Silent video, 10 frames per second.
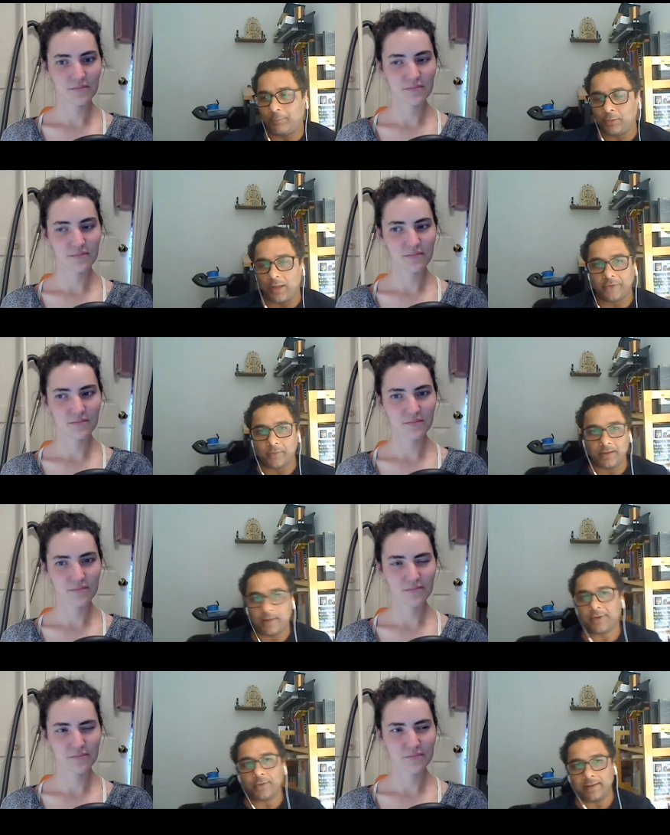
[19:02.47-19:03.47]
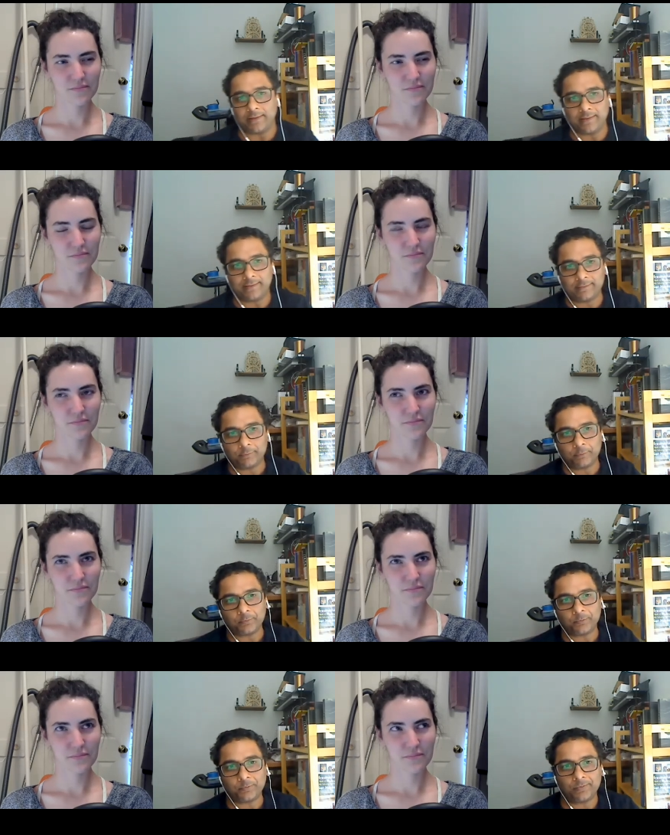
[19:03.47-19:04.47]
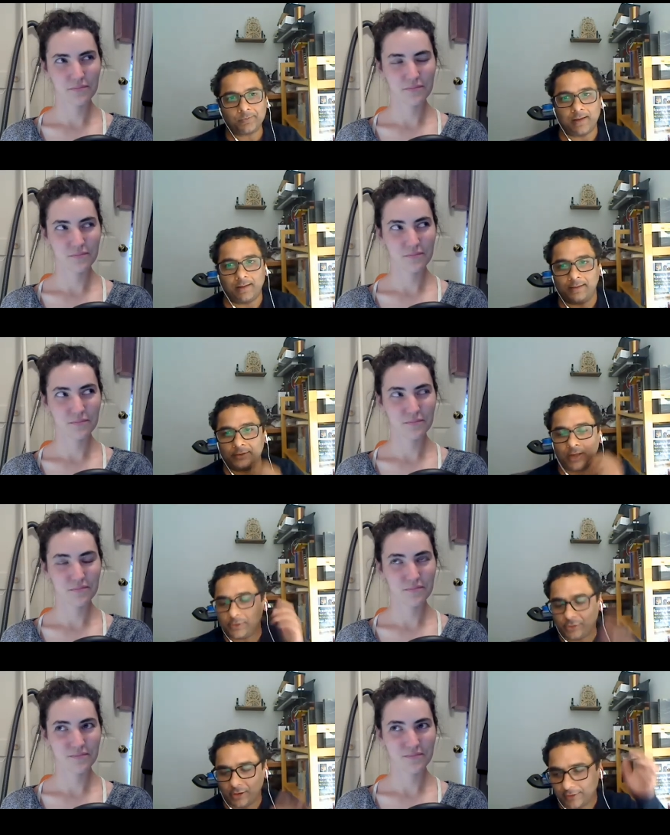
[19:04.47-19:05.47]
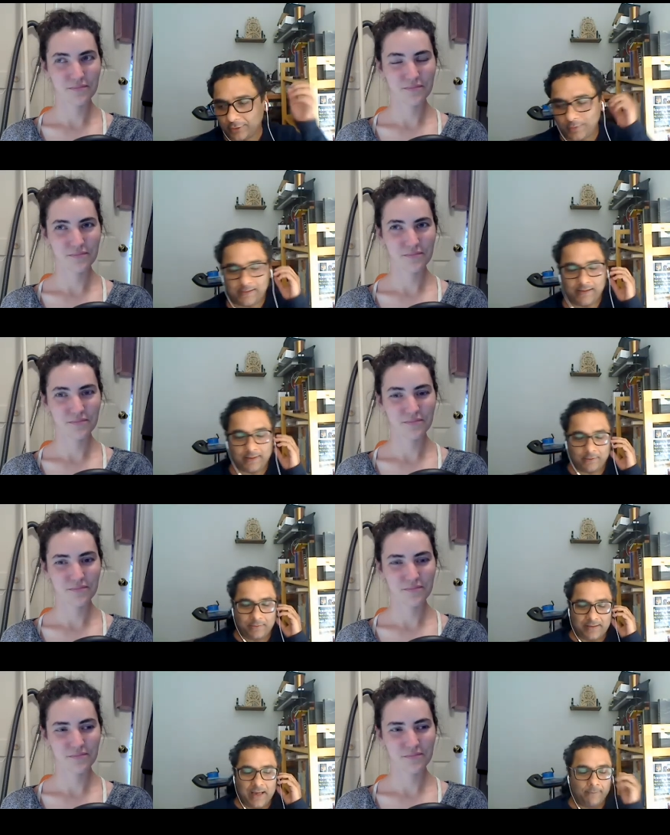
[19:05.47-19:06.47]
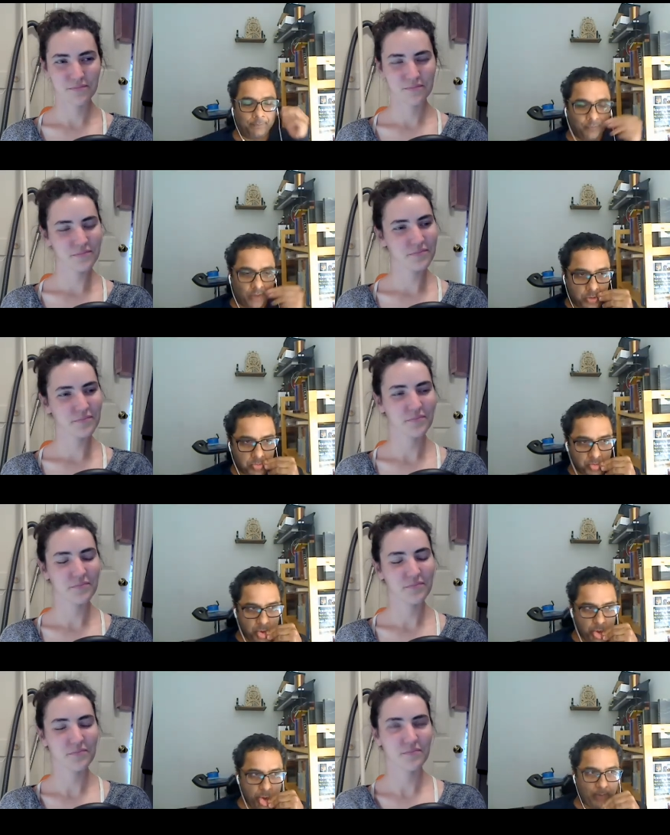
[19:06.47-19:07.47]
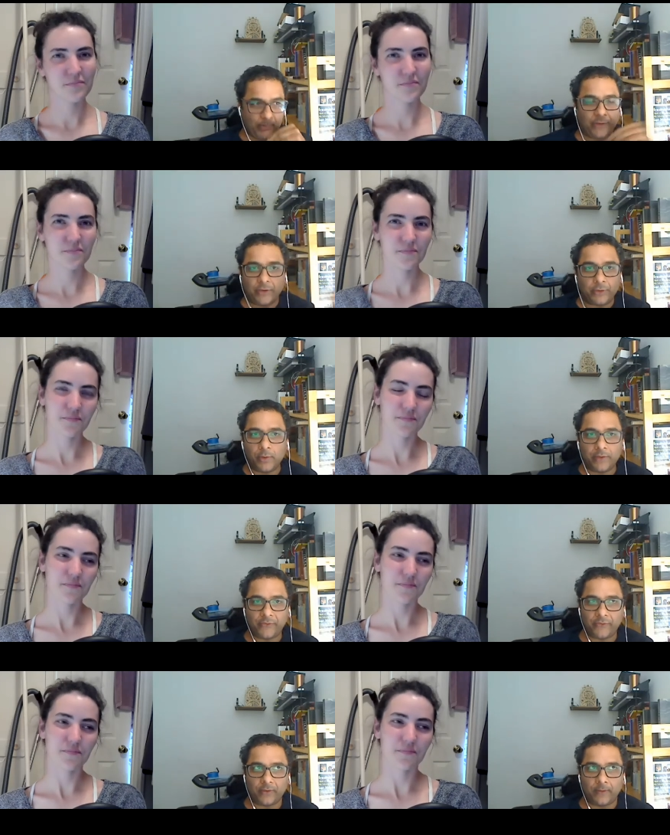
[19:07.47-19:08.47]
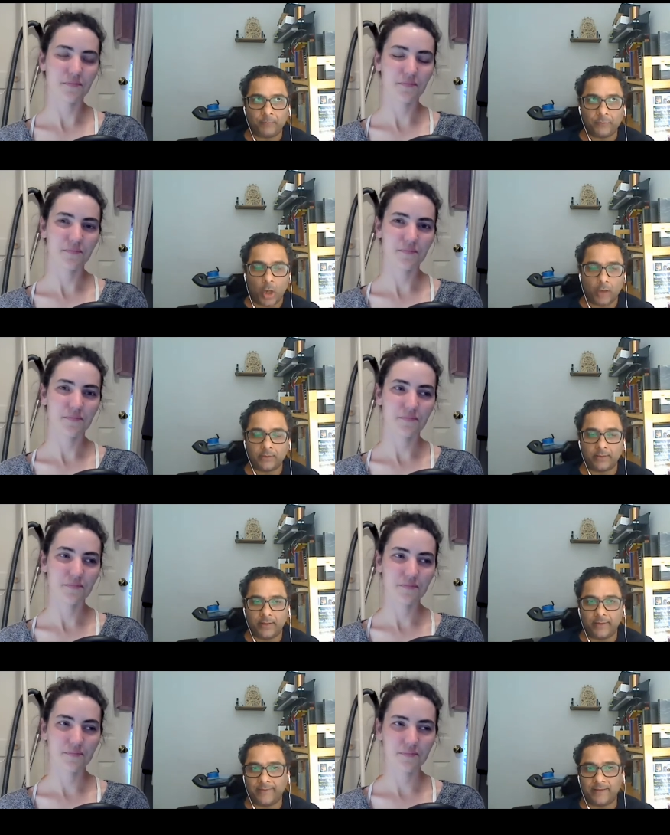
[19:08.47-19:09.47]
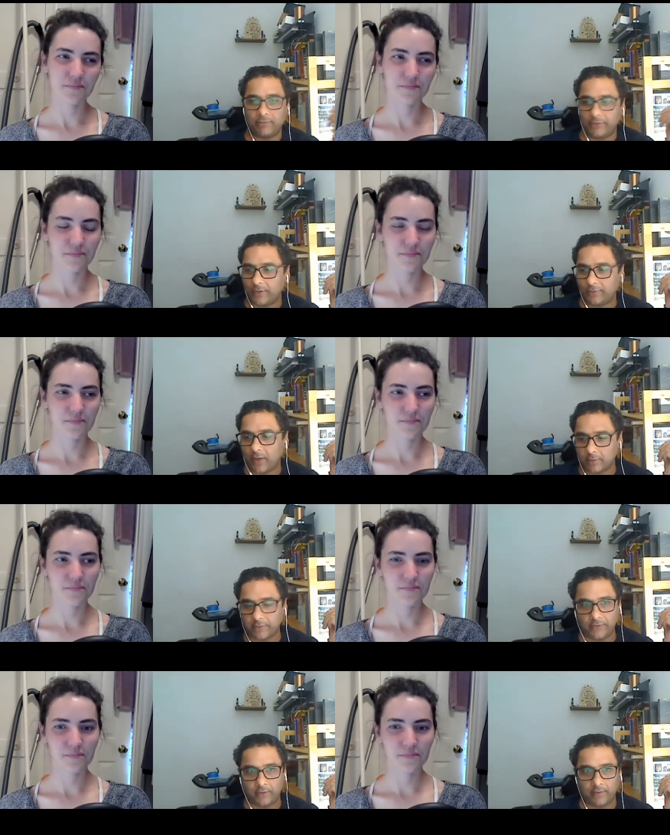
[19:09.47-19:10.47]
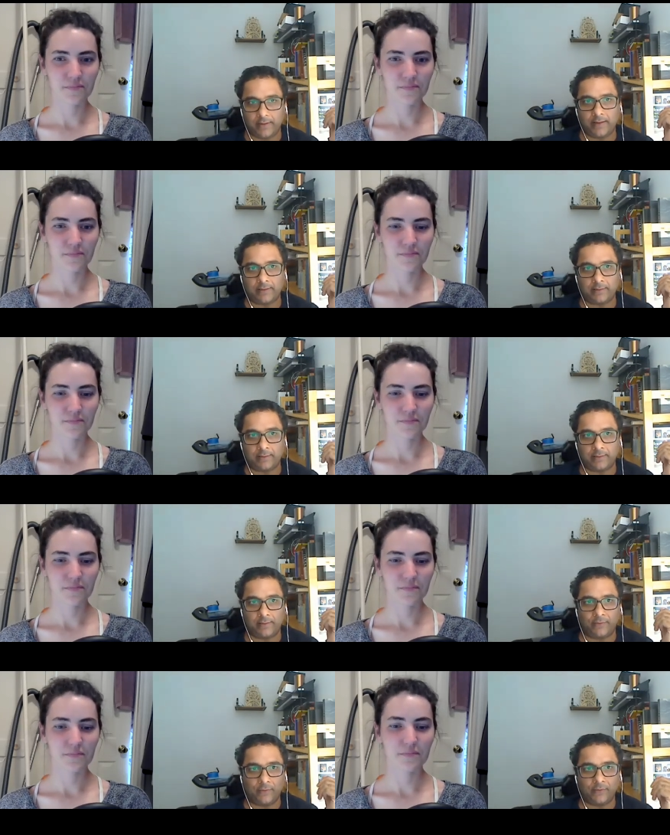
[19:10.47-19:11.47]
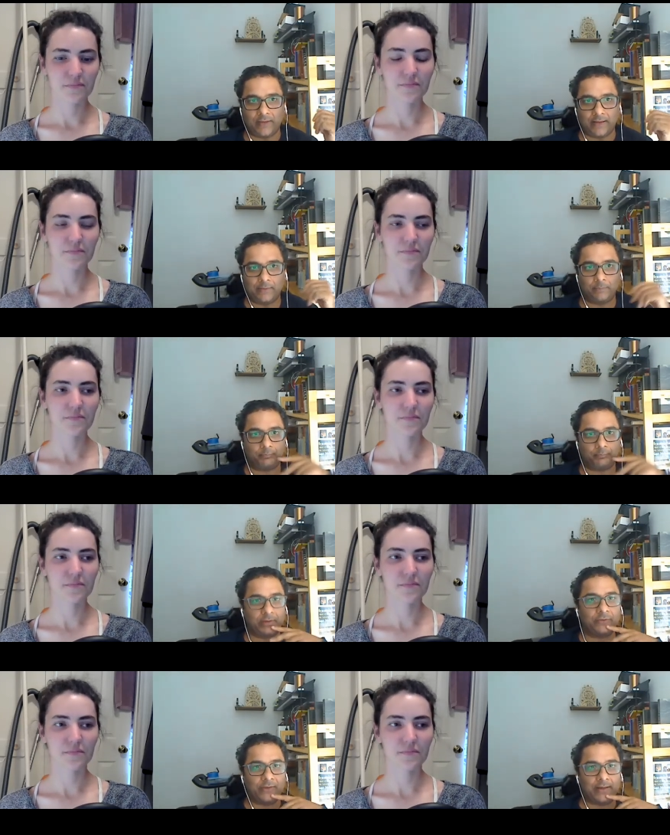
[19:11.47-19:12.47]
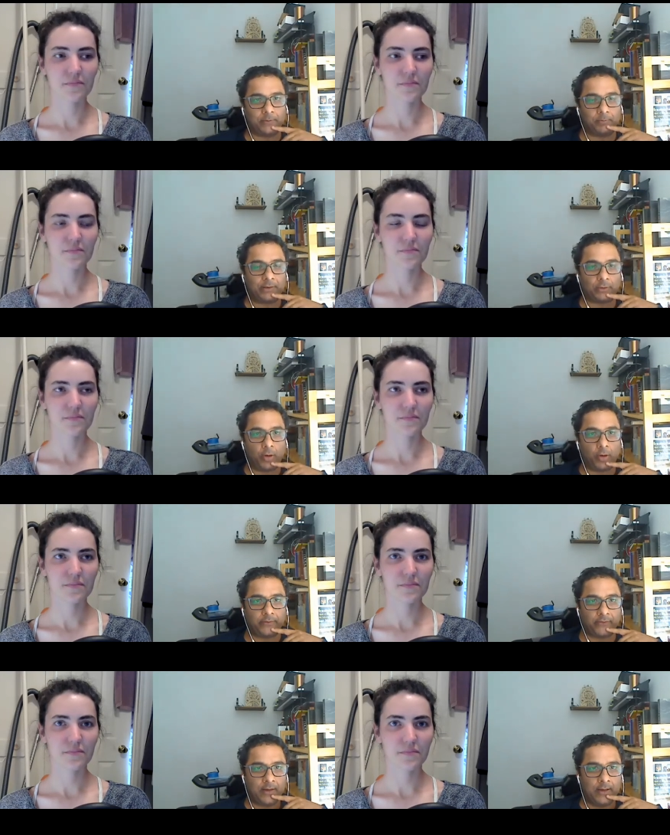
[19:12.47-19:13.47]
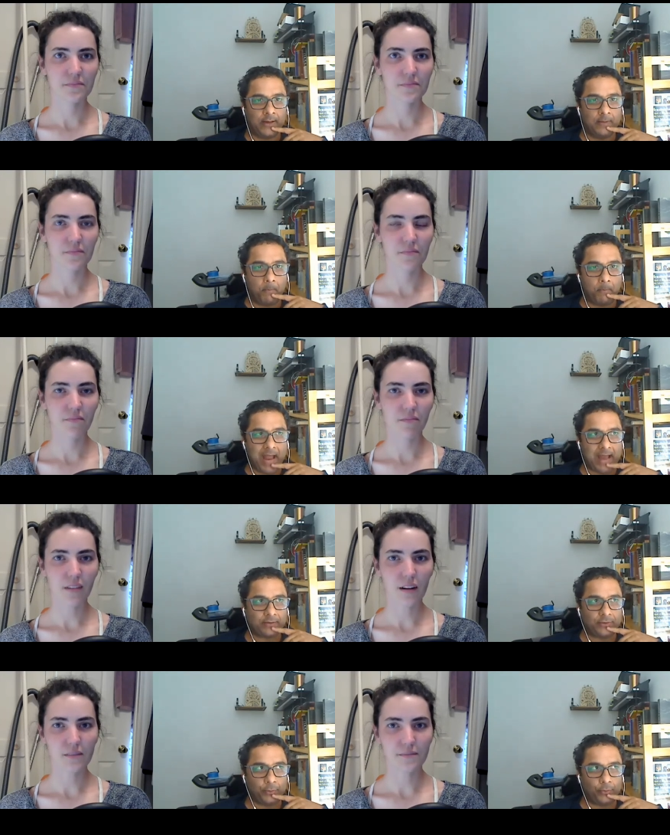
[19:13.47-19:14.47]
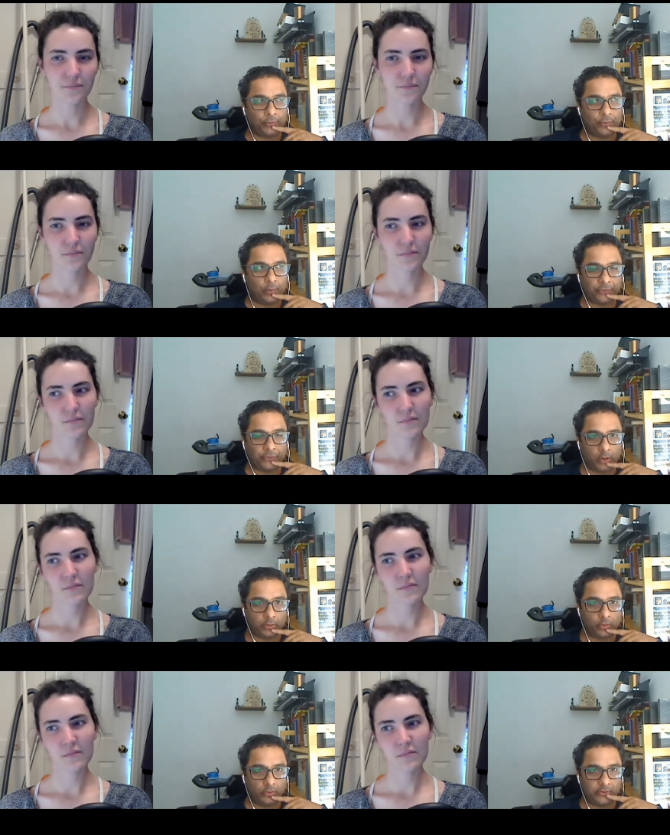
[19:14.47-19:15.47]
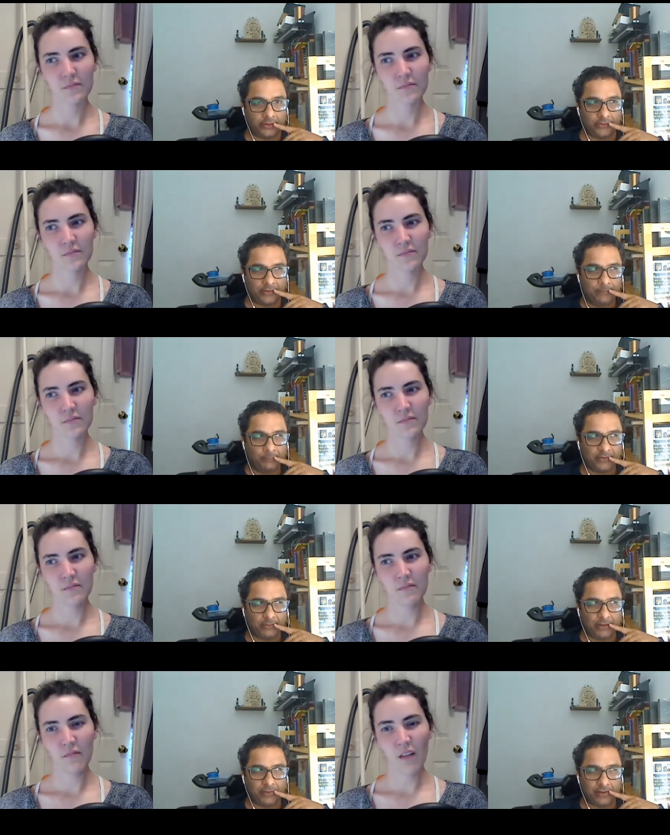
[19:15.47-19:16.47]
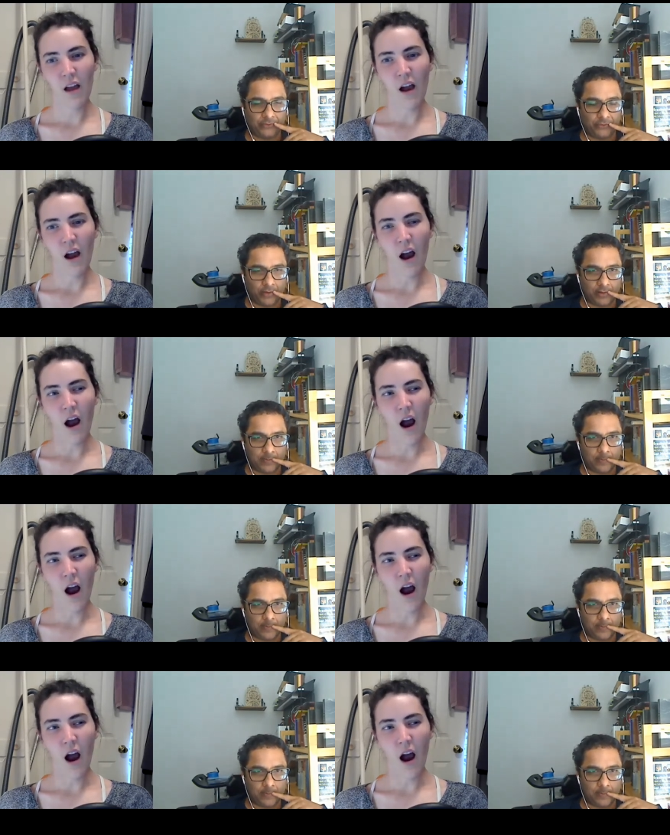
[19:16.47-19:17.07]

Speaker 1: plausible argument. Uh, I'll, I'll share the tweet later, but yeah, because the US um, dollar is the reserve currency, right? And if you sell inflated bitcoins back to US dollar holders, something weird is going on.